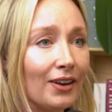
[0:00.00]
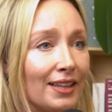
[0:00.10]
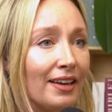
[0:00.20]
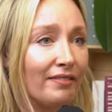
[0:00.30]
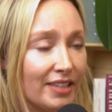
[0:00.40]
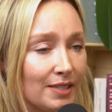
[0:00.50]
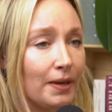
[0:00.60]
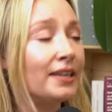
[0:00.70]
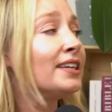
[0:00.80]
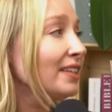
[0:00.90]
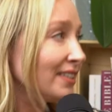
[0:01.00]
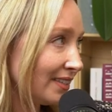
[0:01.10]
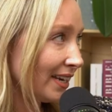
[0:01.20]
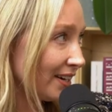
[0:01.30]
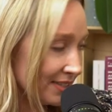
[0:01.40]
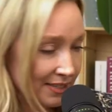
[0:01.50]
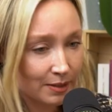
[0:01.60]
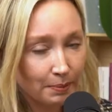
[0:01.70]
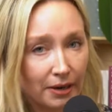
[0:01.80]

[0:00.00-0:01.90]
I love this wine. Aaron is a part of